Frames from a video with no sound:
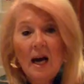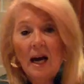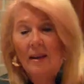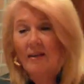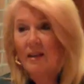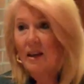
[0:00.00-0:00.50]

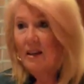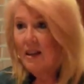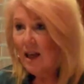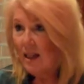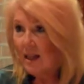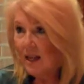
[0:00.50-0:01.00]
I think
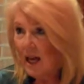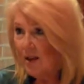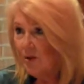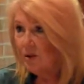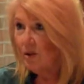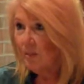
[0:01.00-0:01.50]
that
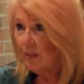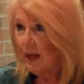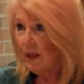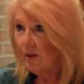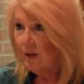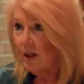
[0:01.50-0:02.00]
theatrical
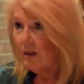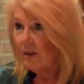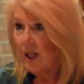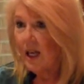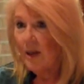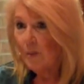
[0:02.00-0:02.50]
background
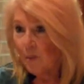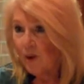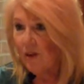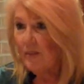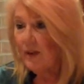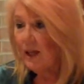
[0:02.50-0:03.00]
came
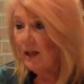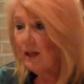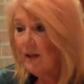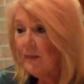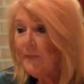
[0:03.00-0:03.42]
with me,